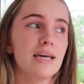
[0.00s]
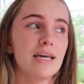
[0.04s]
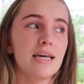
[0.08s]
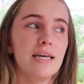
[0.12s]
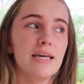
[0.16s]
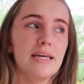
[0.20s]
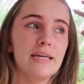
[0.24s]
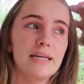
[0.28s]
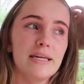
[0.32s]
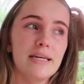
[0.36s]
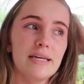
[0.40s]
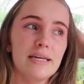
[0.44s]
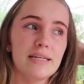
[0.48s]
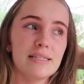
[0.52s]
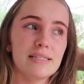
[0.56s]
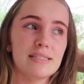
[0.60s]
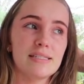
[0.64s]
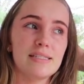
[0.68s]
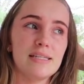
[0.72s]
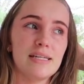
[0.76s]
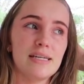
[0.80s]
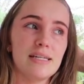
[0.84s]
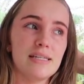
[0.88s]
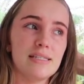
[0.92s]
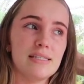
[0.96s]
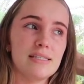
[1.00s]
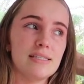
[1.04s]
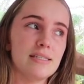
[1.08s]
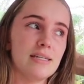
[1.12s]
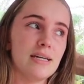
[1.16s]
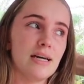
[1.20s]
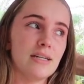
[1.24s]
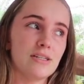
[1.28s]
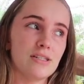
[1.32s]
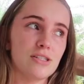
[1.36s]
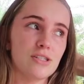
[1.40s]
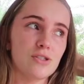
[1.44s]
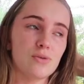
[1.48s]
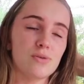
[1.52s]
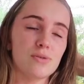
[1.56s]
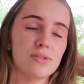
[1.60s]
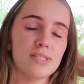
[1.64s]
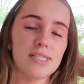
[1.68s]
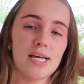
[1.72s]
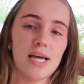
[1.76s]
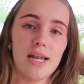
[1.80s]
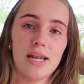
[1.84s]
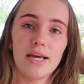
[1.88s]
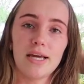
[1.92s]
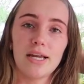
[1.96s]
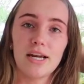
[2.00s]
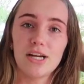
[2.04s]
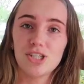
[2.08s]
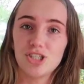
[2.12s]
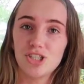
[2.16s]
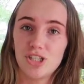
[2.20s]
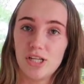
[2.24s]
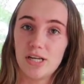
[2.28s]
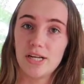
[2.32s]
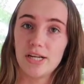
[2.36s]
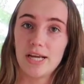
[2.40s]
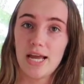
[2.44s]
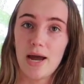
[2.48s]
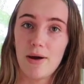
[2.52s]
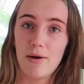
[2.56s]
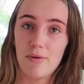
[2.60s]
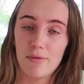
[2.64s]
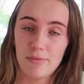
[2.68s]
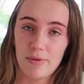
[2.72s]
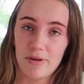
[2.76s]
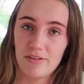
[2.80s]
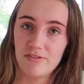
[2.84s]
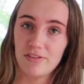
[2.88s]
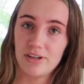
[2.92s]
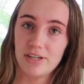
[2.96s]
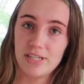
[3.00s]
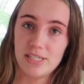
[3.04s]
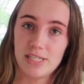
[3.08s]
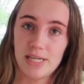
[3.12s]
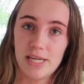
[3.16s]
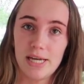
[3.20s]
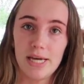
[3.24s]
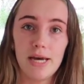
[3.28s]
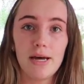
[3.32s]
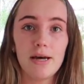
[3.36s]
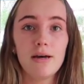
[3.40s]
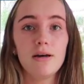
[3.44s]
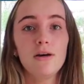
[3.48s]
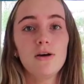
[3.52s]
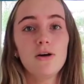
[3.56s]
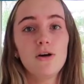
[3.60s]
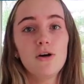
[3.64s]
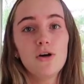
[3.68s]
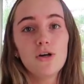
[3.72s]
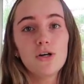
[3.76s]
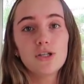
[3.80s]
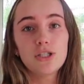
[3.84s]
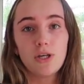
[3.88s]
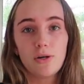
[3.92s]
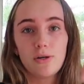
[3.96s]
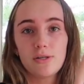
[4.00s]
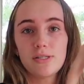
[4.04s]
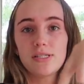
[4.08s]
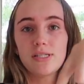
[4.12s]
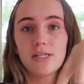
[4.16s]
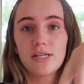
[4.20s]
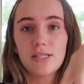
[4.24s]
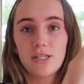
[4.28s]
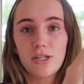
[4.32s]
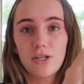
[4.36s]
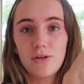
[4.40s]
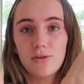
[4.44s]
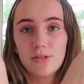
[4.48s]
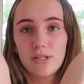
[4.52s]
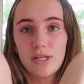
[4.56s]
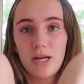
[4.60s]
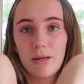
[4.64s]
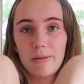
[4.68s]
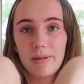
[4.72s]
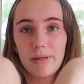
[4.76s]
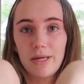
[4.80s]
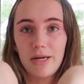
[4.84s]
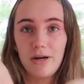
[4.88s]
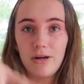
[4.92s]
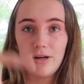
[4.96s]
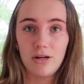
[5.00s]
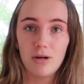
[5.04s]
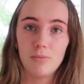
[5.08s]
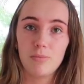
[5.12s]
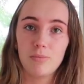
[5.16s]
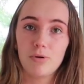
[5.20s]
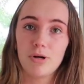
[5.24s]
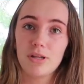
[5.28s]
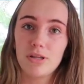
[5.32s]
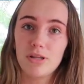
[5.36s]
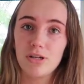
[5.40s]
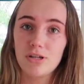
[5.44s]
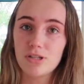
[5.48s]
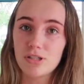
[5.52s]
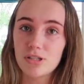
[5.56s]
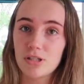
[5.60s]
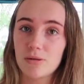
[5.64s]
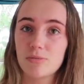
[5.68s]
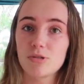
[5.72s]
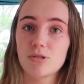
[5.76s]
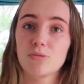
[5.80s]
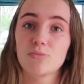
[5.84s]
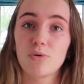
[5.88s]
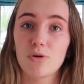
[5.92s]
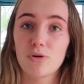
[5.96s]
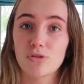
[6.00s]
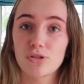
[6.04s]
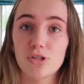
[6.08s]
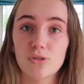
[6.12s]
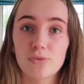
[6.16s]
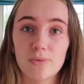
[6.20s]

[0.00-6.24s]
ESTC_selling, and I share that account with my friend Tia, so I'll stick the username here and I'll put it in the description box